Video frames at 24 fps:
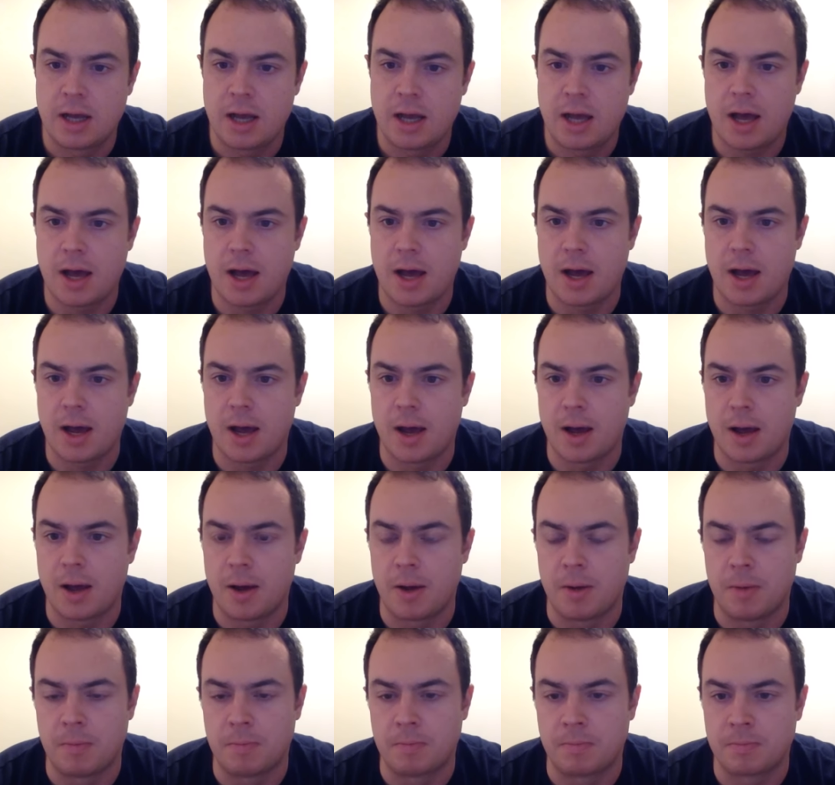
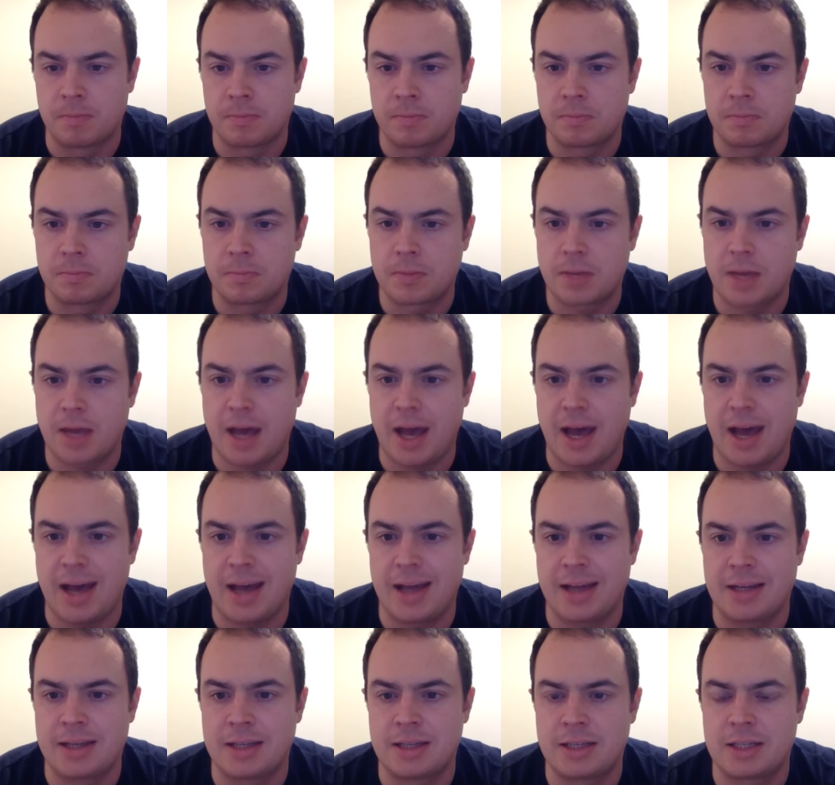Um,
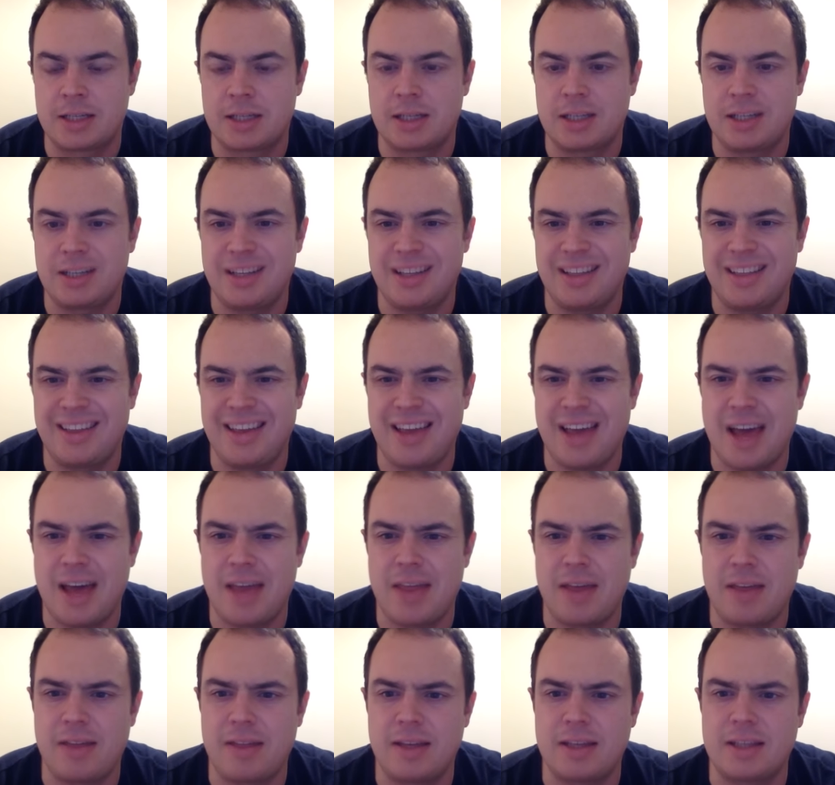and yeah,
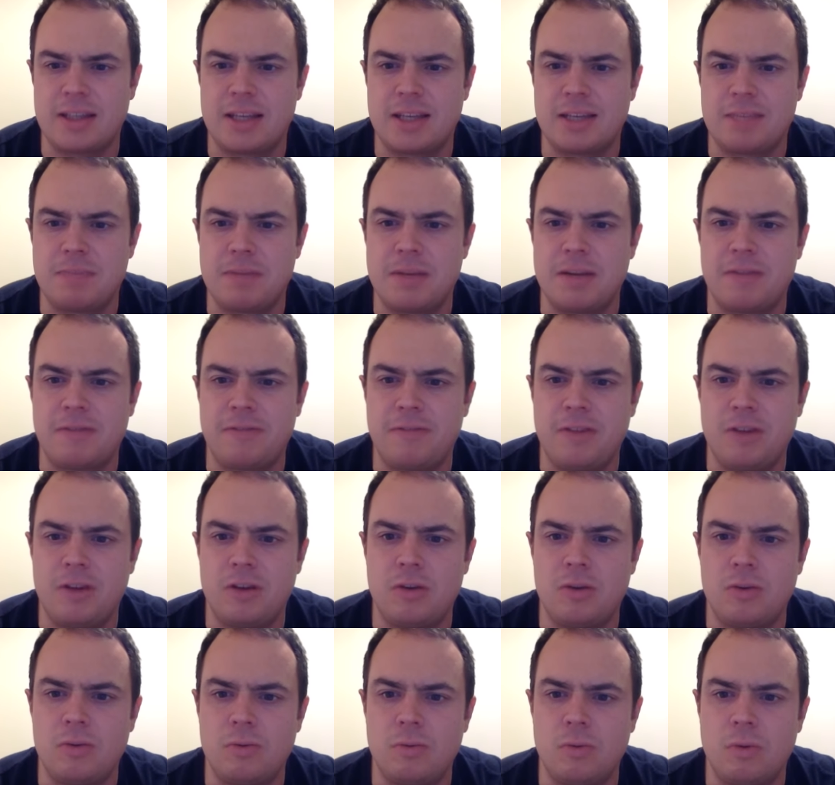there, there's there's been a
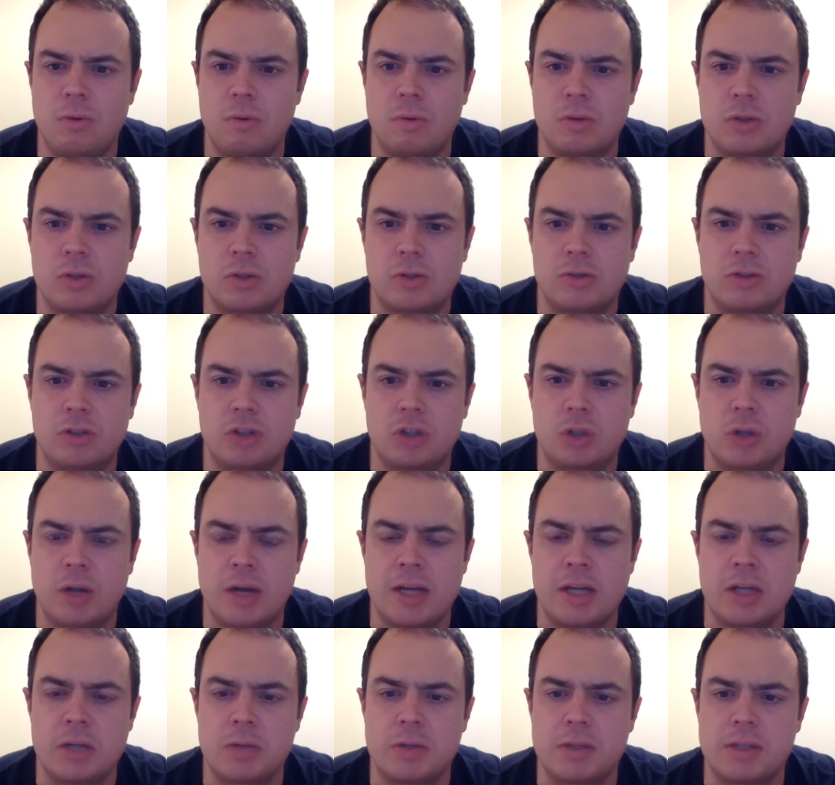few sort of
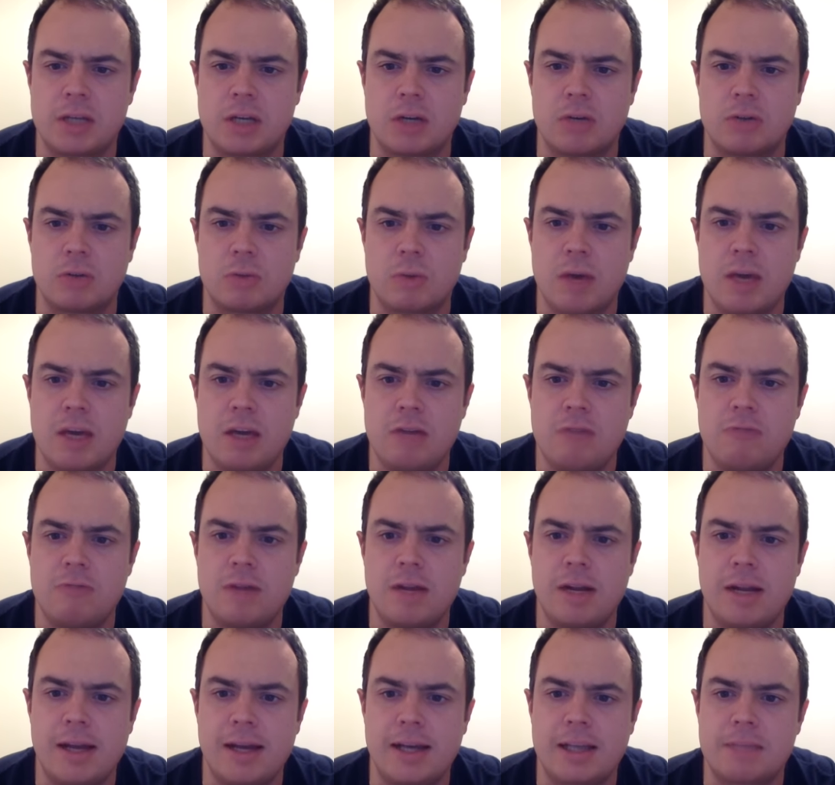strange results where you'd
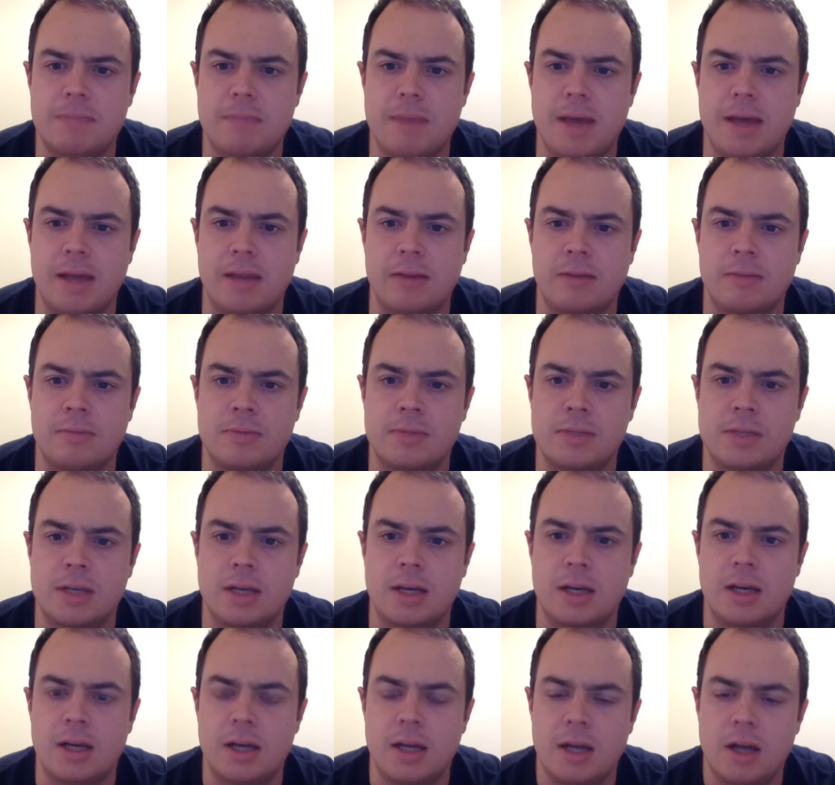really expect them
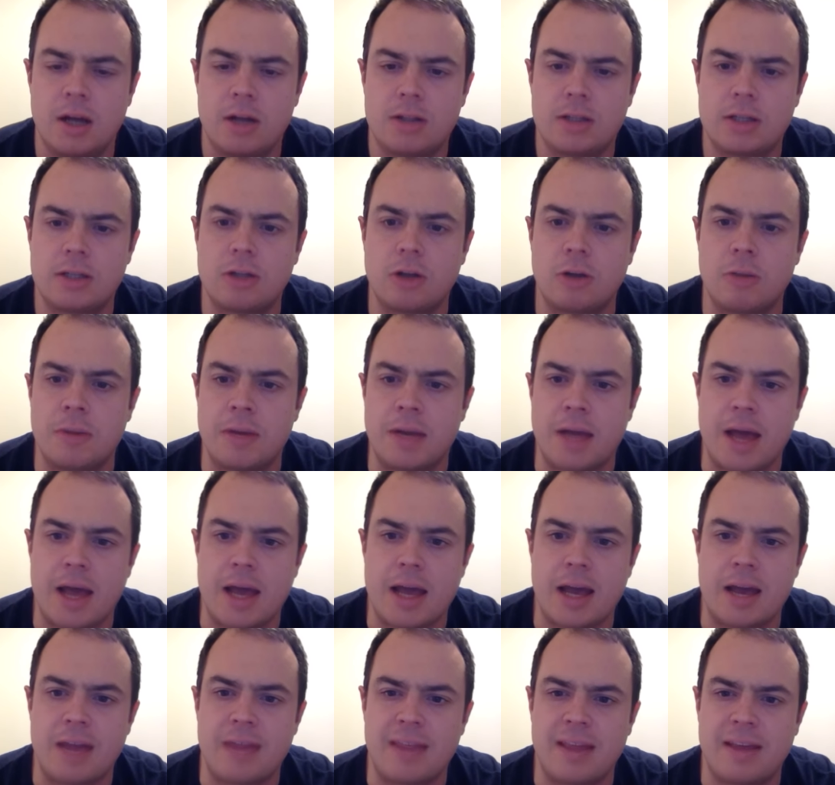to to
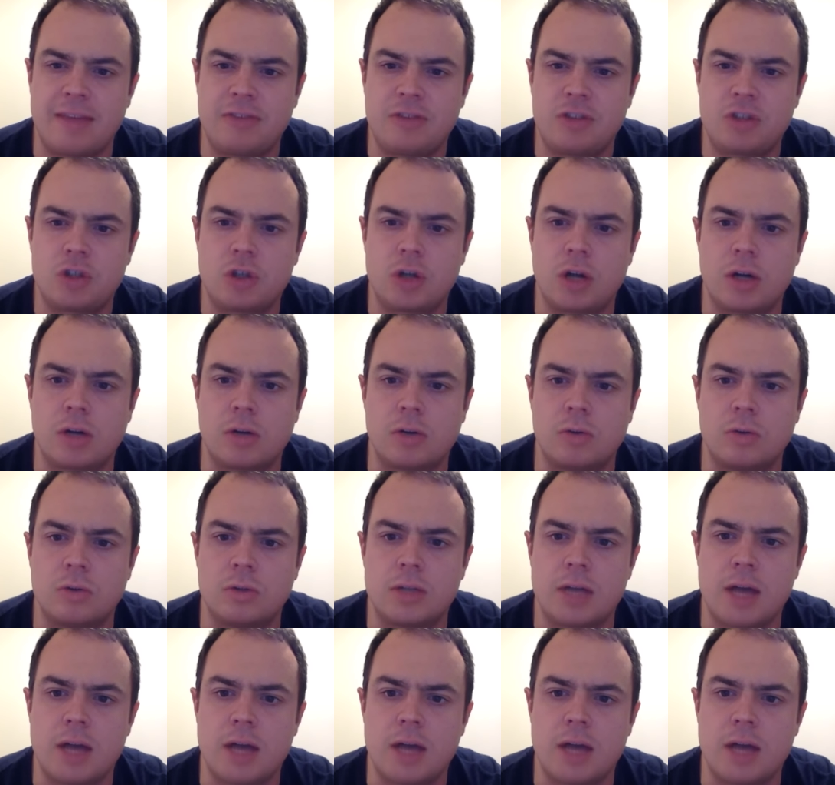dominate, and they've struggled.